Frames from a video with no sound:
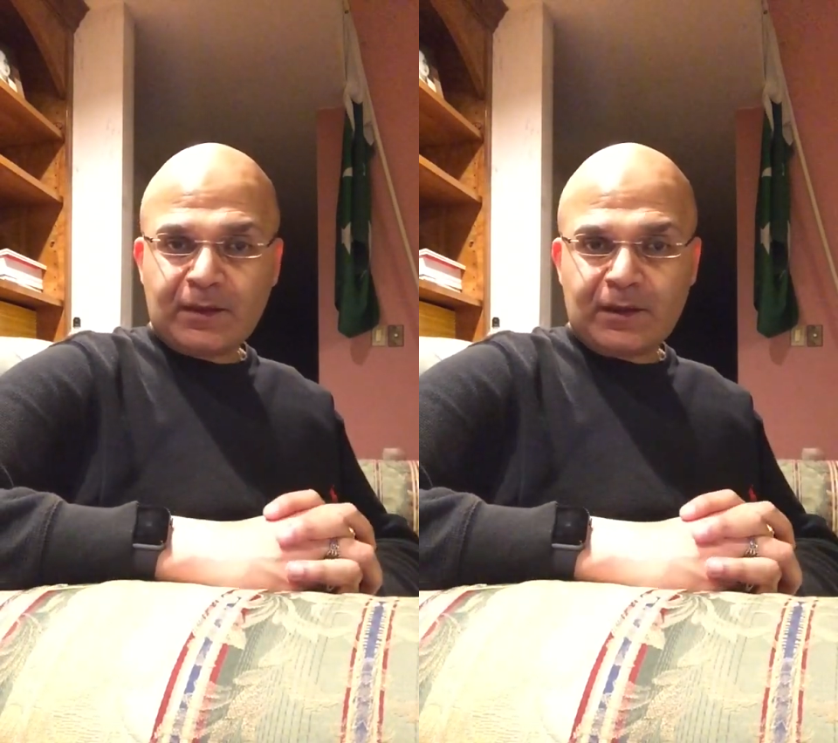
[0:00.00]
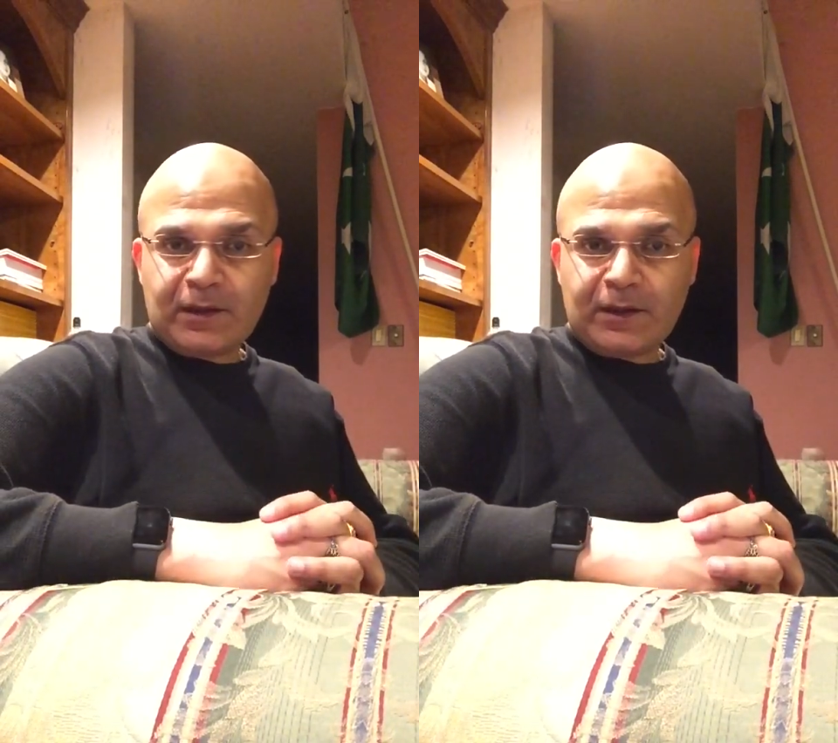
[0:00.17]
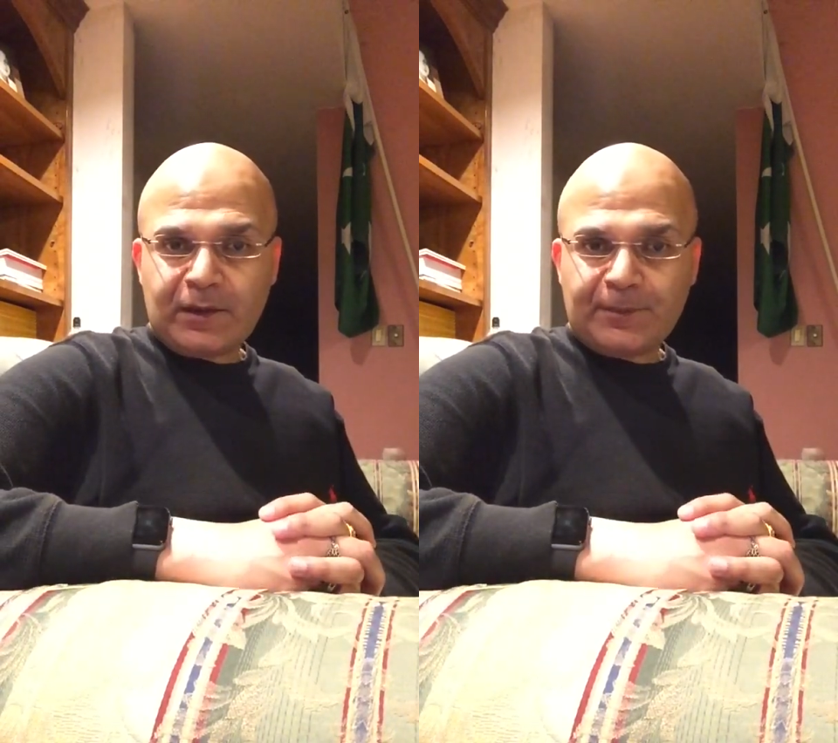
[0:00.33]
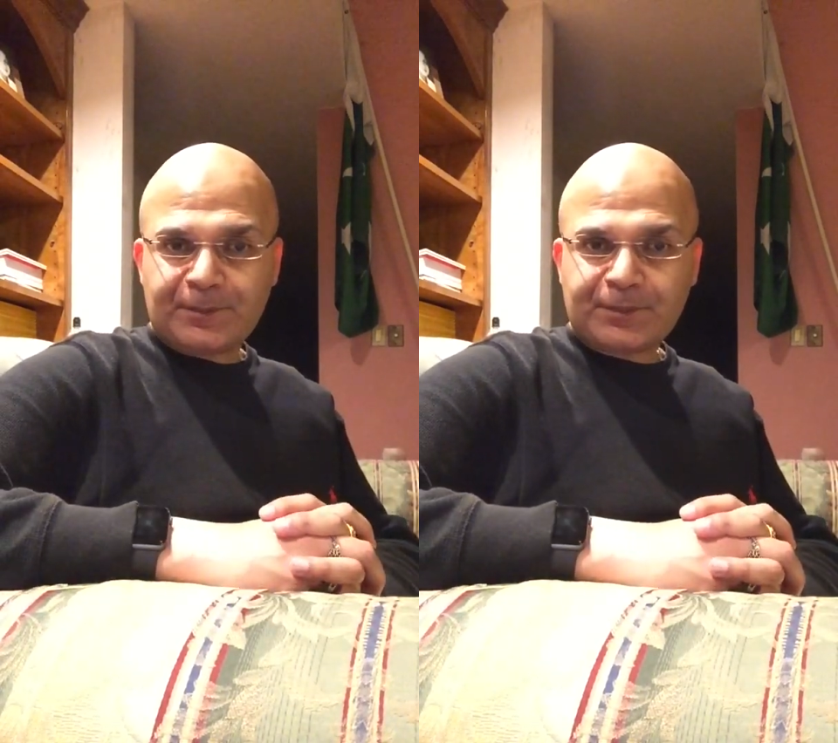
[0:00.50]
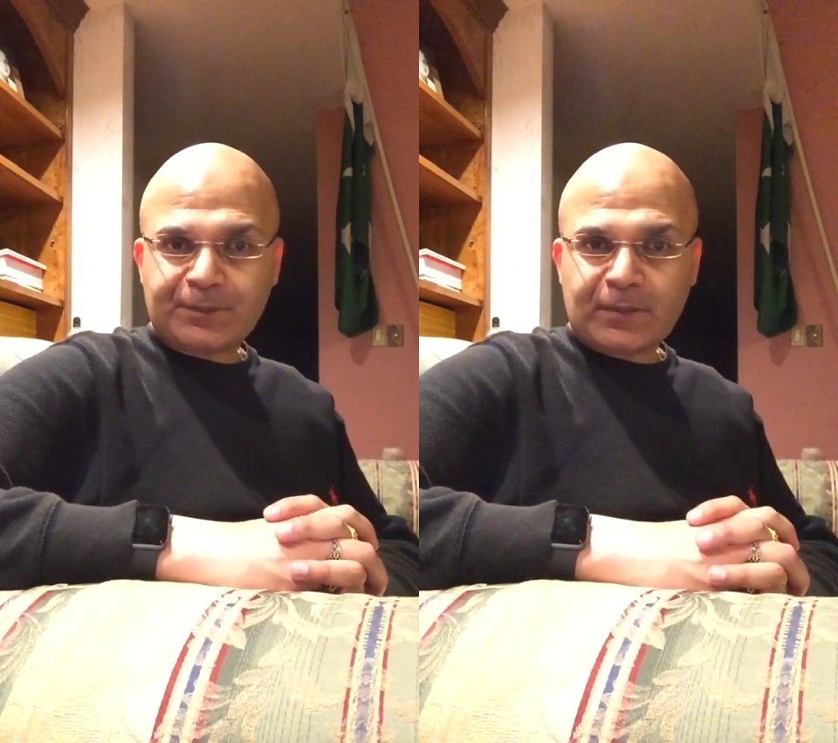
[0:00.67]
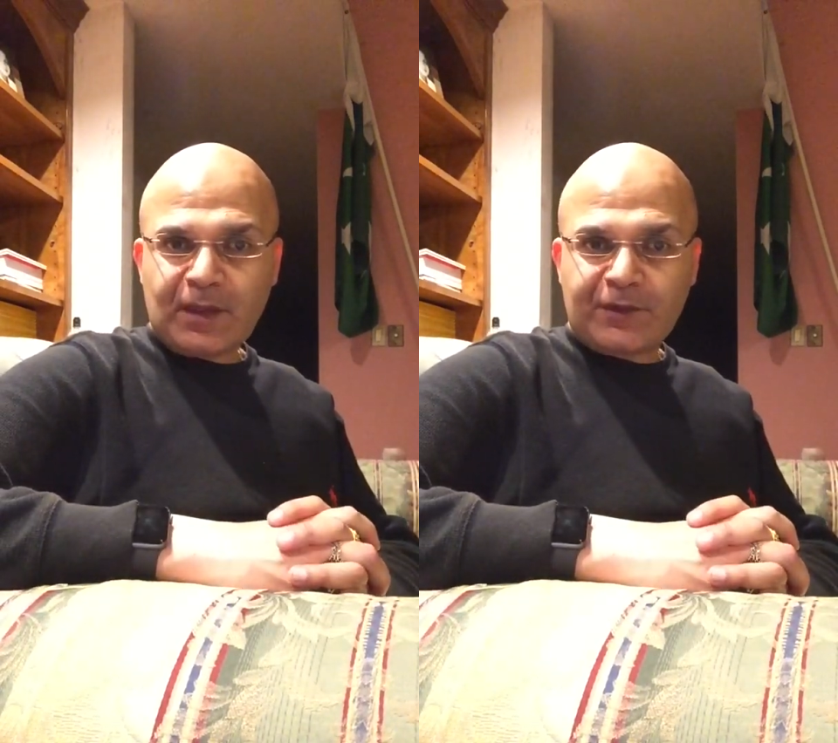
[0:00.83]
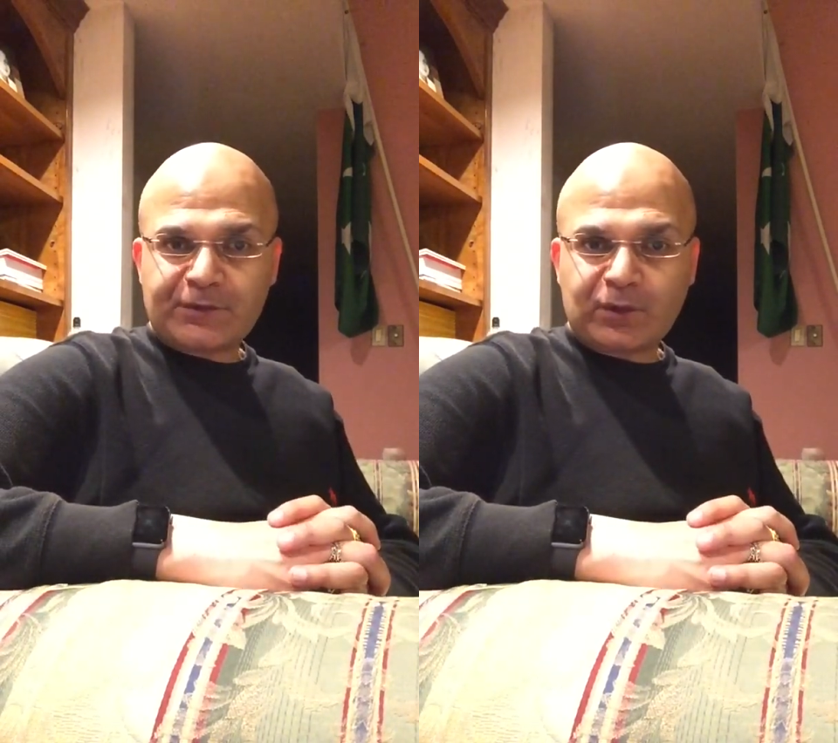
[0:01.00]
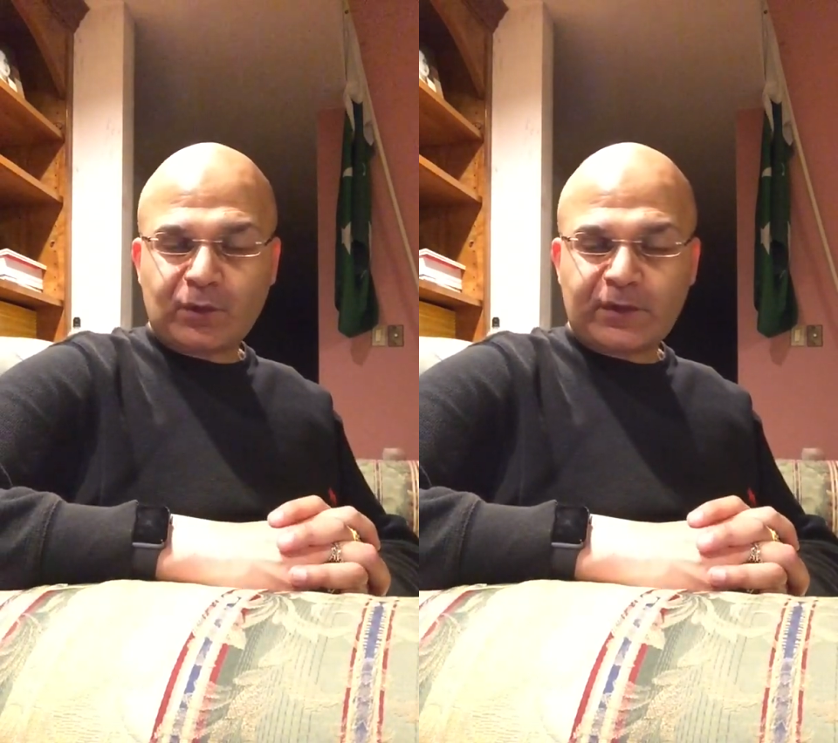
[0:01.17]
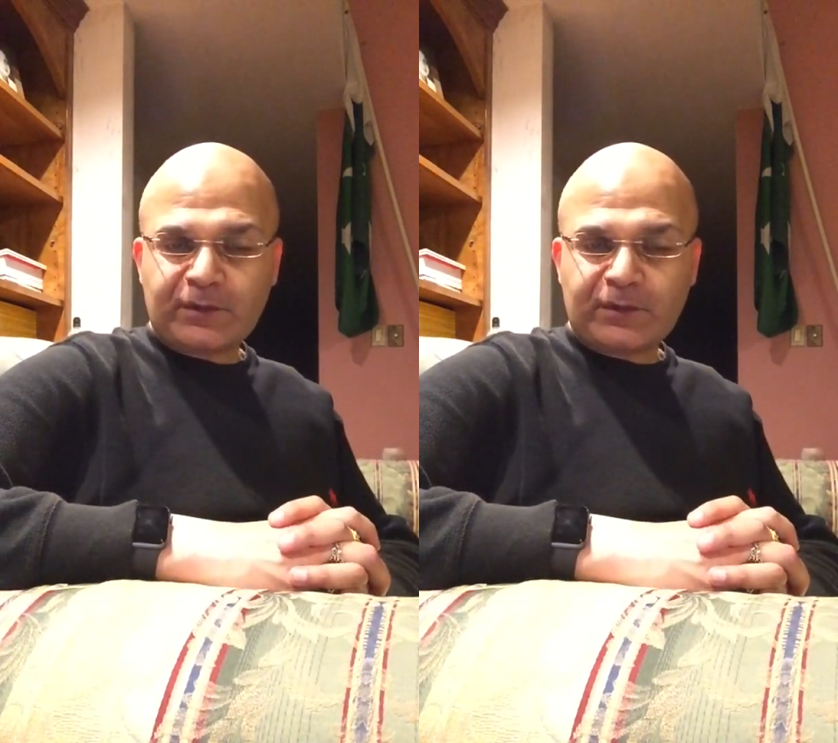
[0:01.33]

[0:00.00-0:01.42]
after going